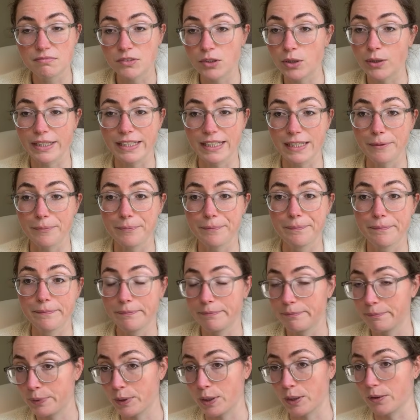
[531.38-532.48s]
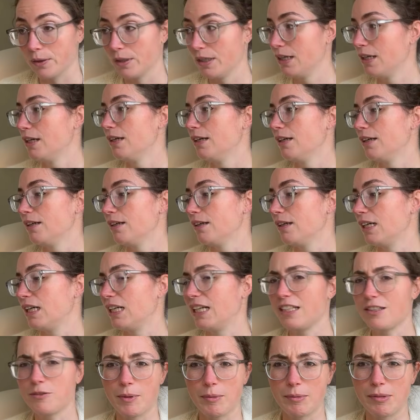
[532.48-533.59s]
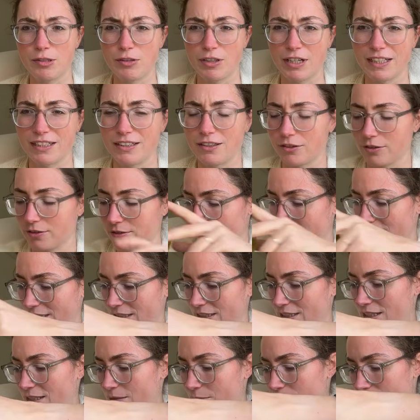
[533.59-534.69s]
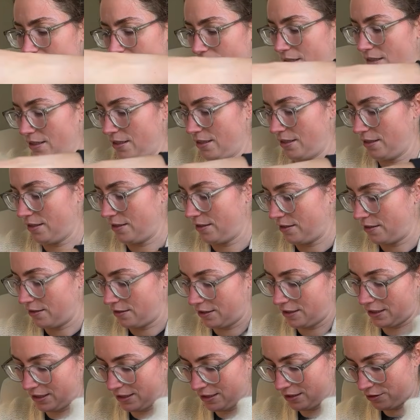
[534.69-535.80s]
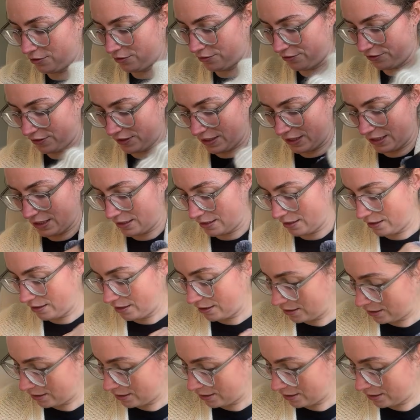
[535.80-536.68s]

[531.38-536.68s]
No idea. But let's maybe try it on. Okay, I need to find